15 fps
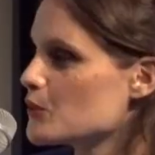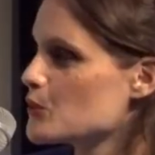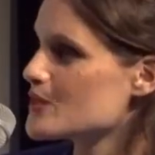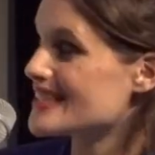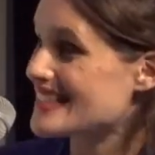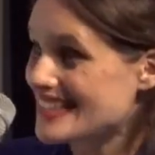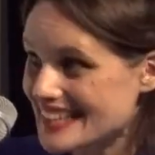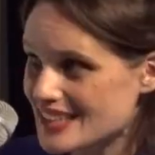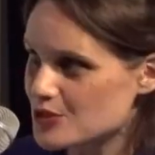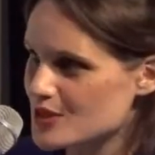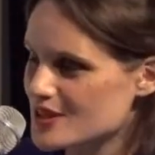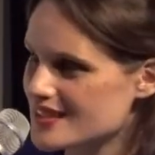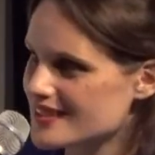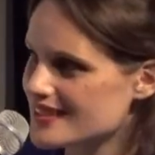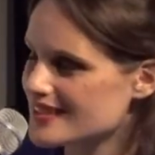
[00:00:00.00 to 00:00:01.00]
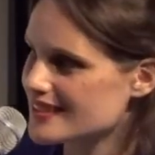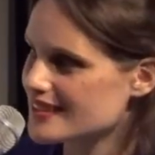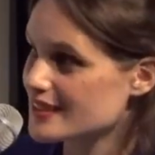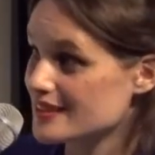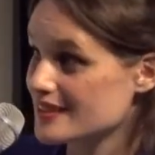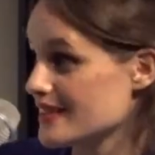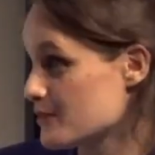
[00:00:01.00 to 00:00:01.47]
who's interested
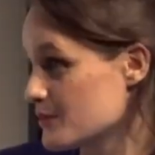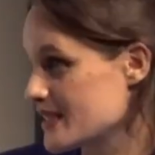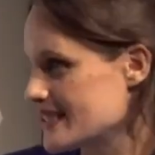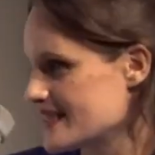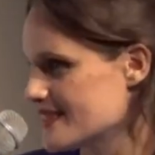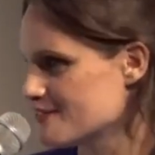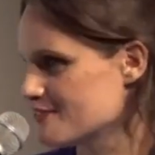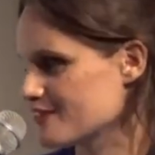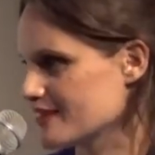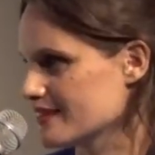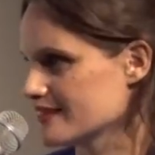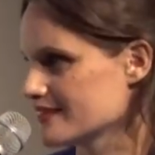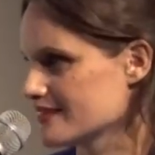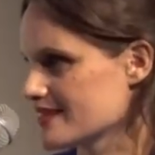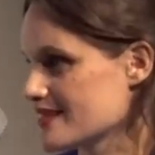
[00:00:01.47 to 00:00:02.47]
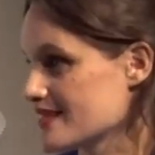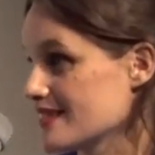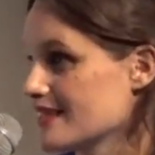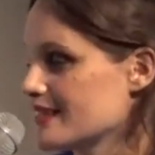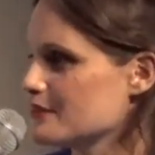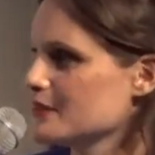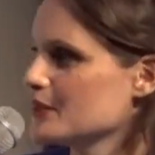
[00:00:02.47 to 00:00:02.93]
in narrative
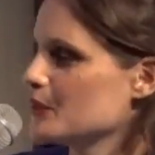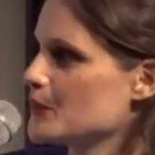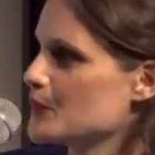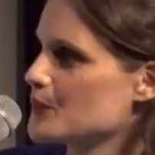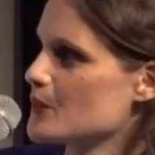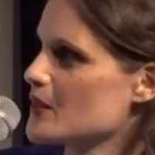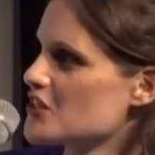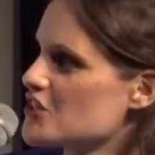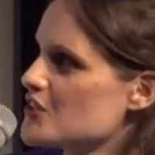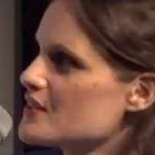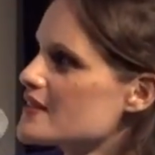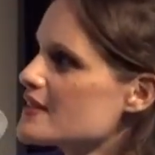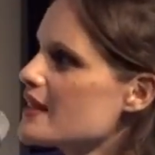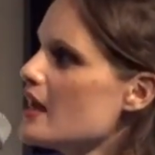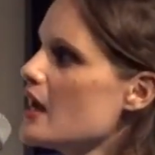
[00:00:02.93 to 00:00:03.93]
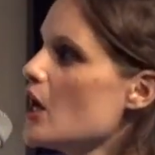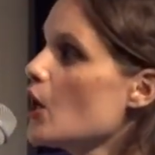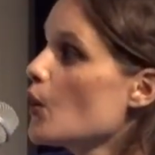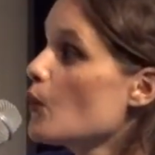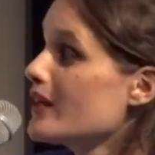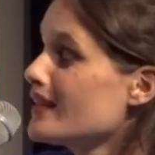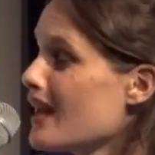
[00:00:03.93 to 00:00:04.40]
scenario questions.
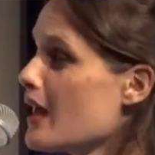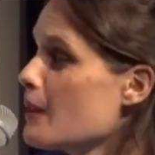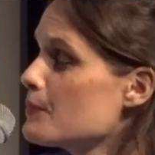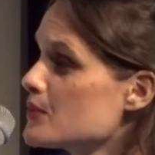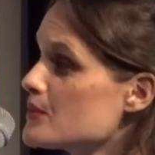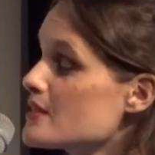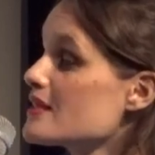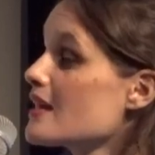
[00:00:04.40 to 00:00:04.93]
What happens